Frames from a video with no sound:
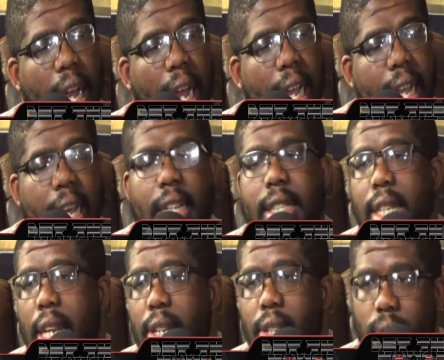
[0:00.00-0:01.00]
I got to
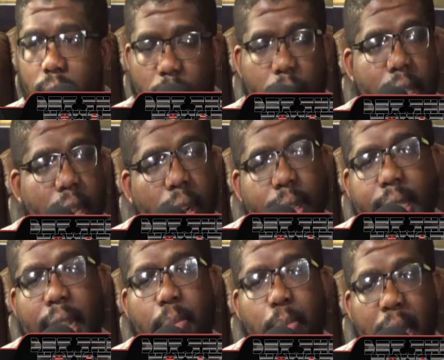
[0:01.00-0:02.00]
tell you, throwing darts
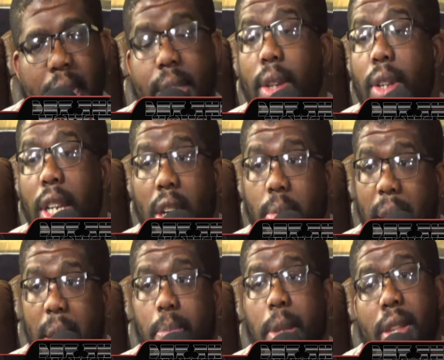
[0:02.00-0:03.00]
at me is only going to
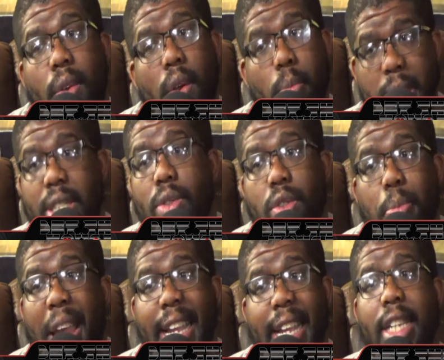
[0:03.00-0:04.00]
make me throw missiles
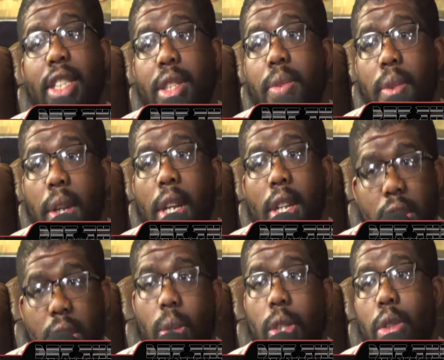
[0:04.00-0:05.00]
back at you.
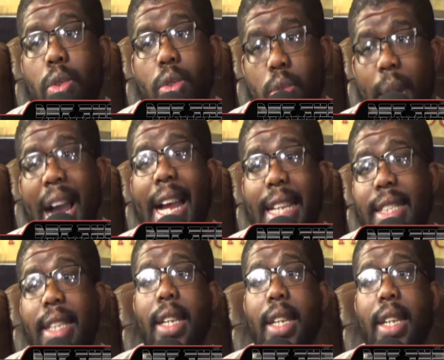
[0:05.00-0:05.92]
So choose wisely.